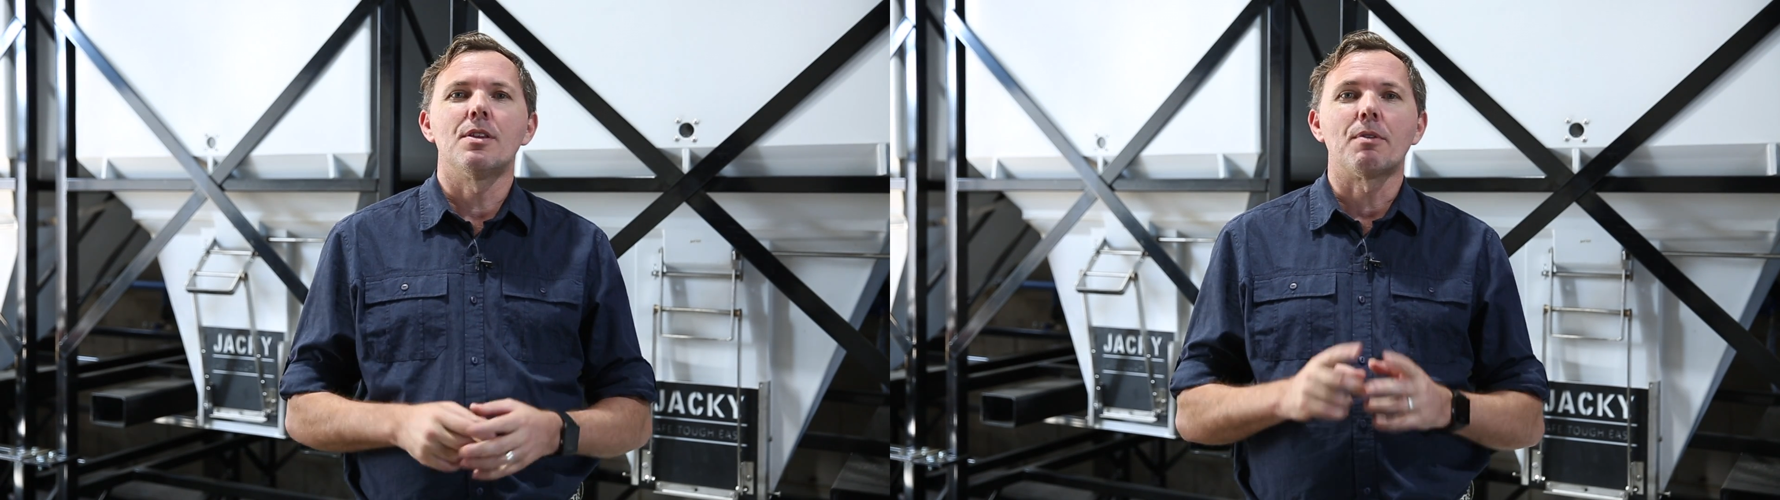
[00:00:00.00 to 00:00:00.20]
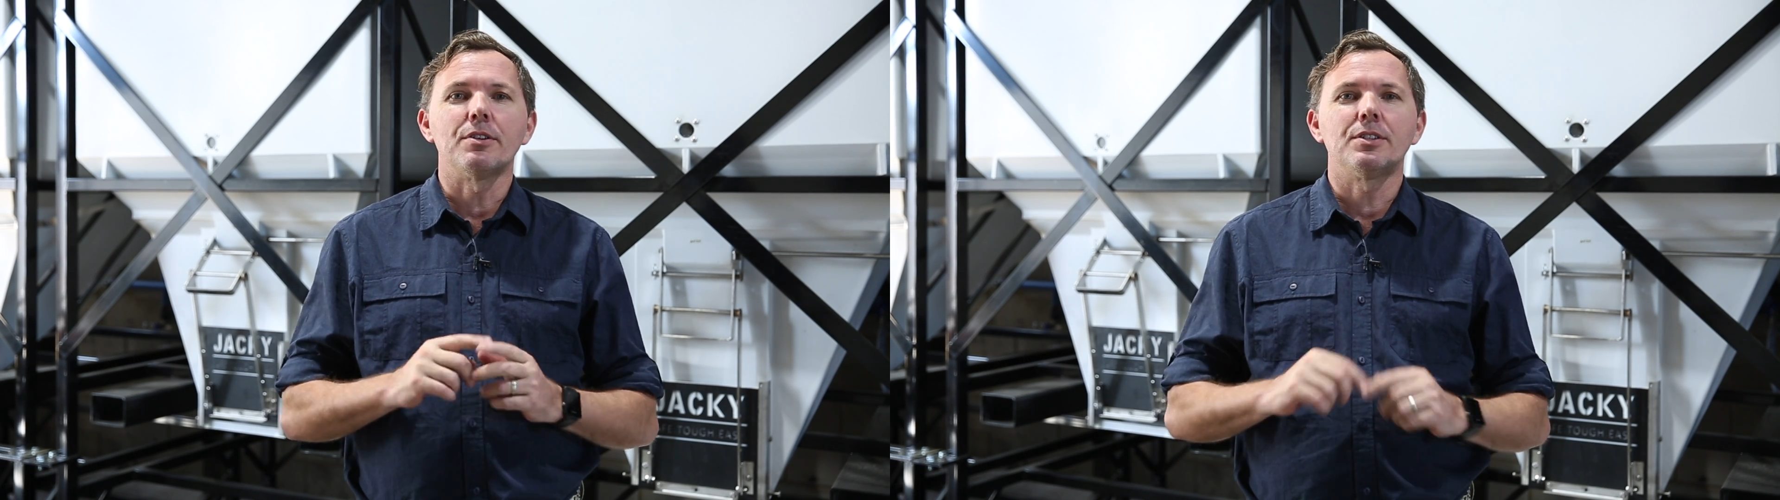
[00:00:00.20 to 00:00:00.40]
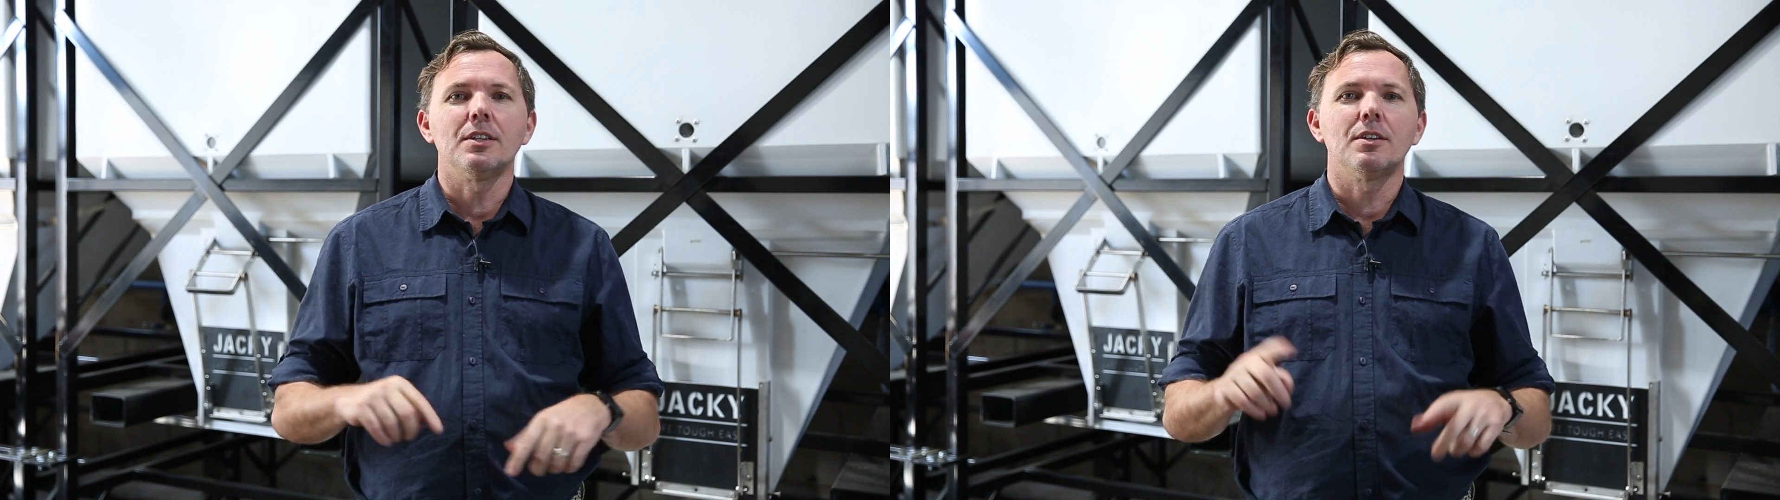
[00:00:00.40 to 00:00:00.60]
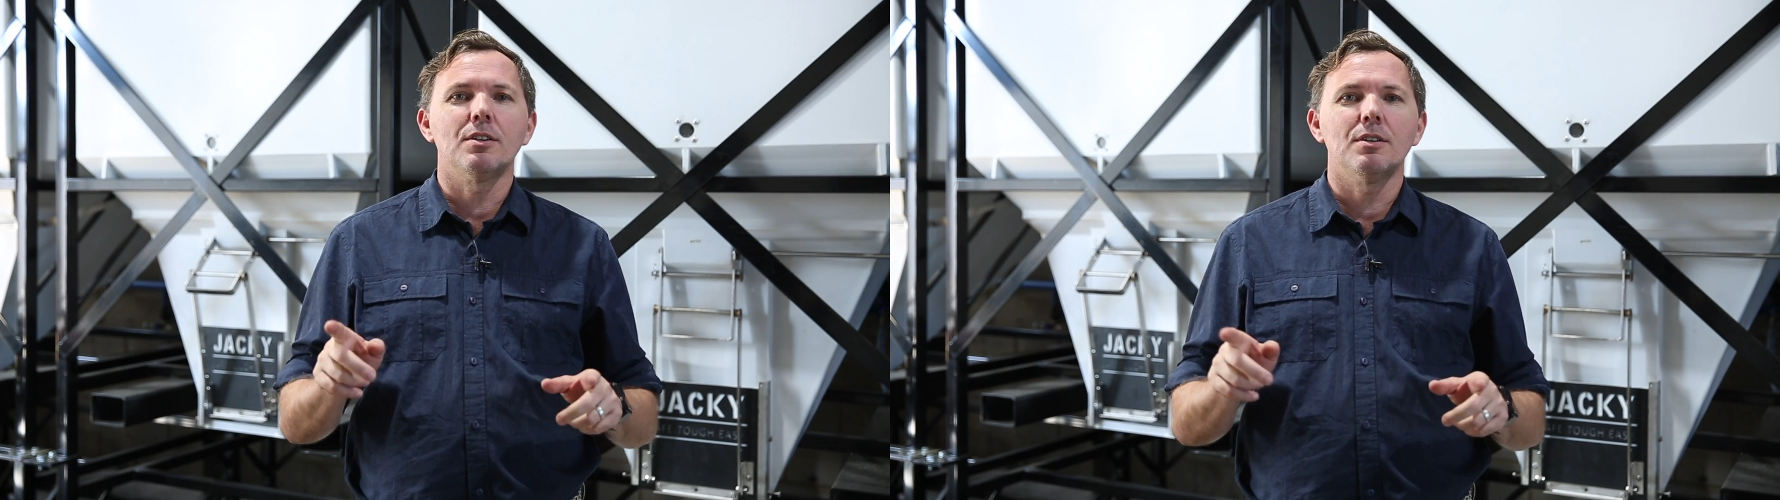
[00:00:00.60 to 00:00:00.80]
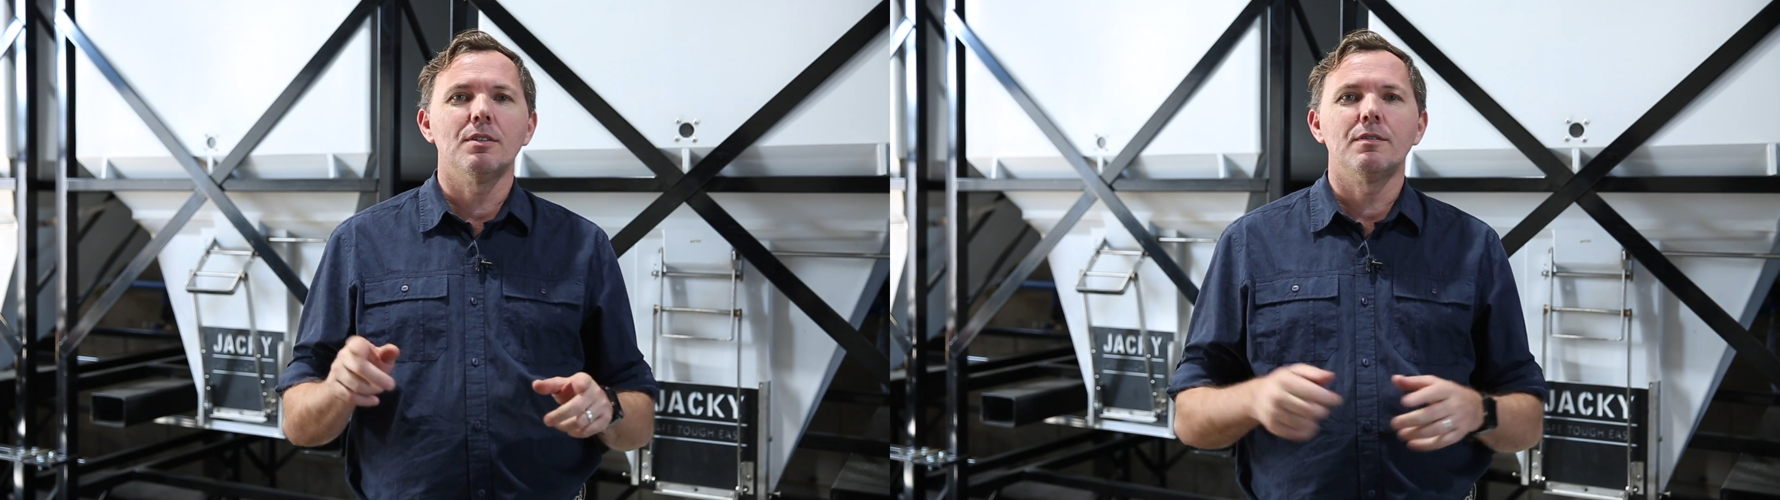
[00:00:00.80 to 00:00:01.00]
the roasting
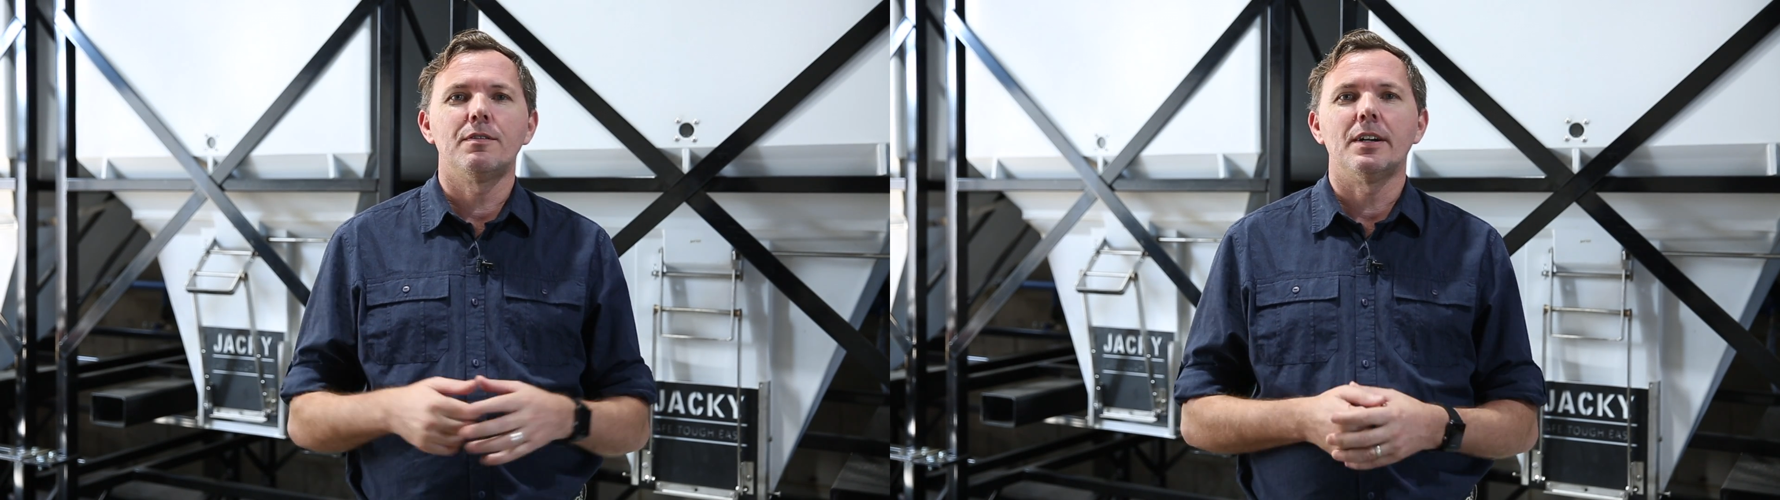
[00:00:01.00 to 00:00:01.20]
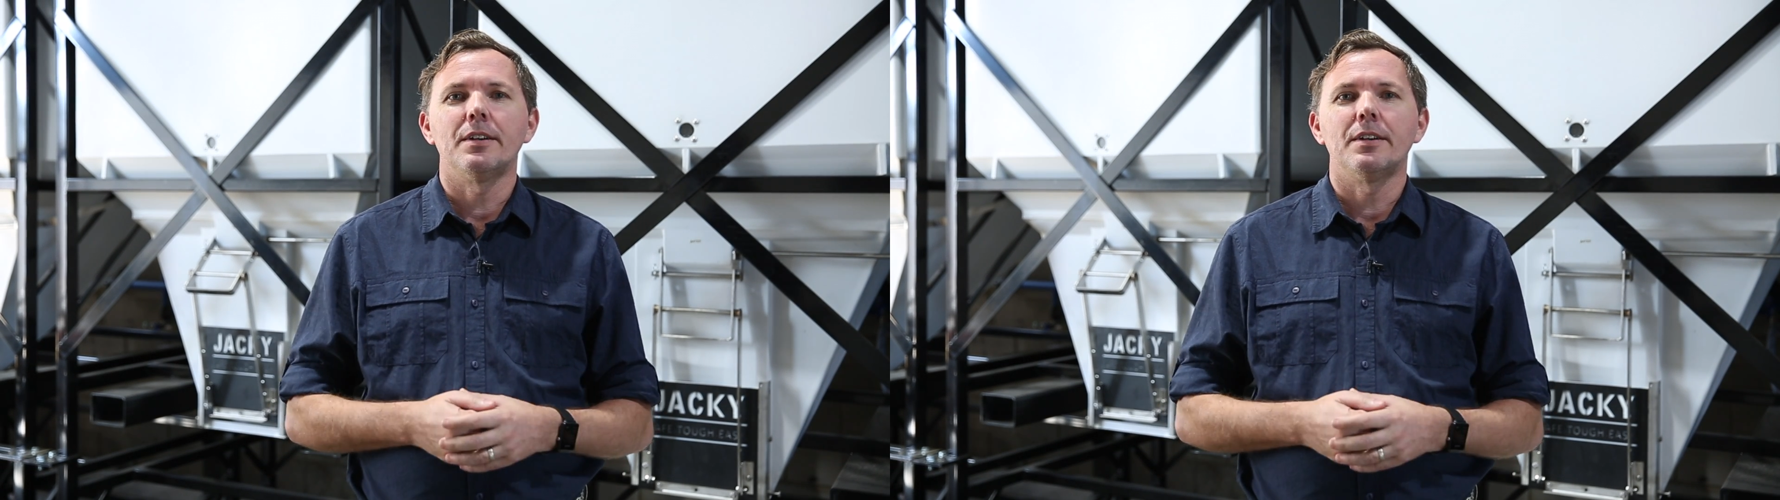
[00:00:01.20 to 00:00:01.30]
curve